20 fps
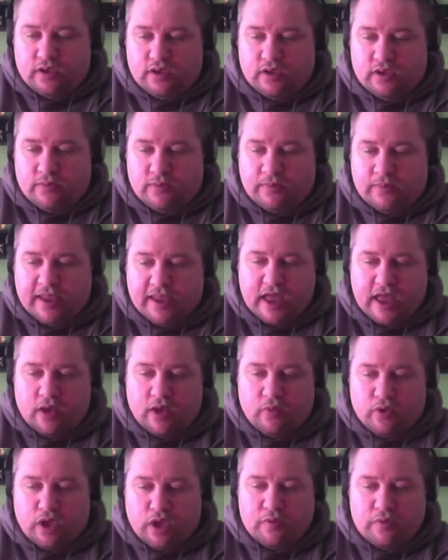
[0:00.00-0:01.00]

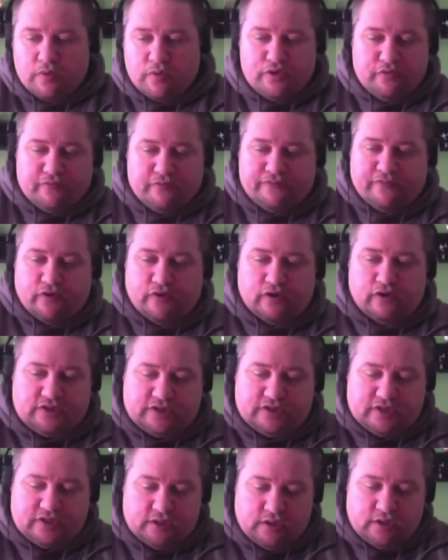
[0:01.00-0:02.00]
Miguel, we'll go with you
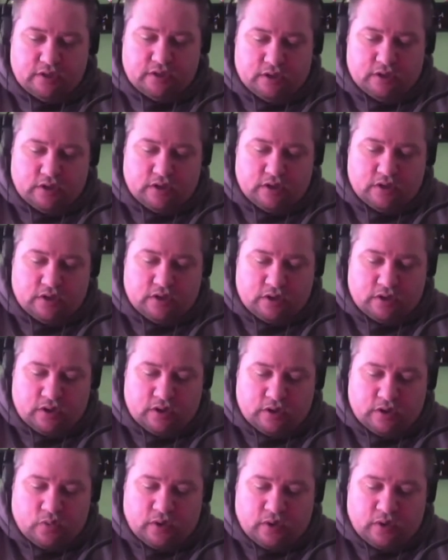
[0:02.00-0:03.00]
first.
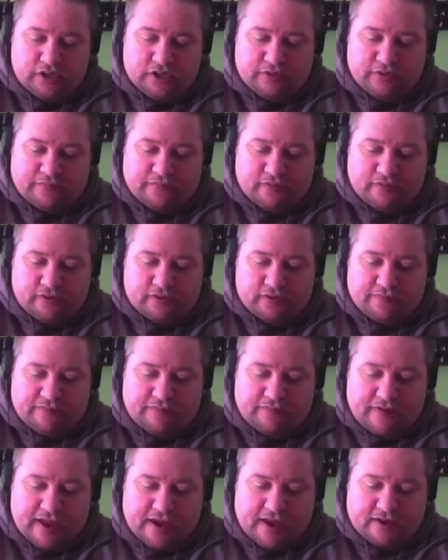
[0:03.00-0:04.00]
What is your first
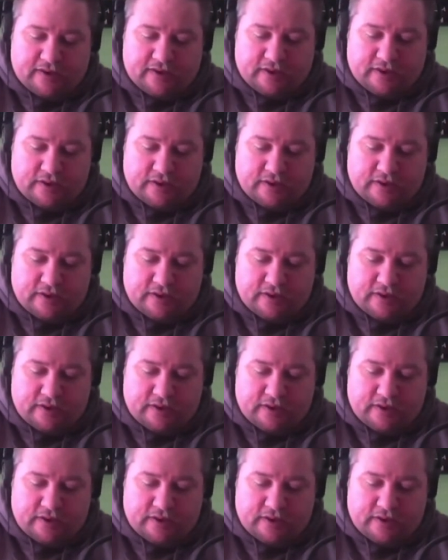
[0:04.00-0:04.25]
fact?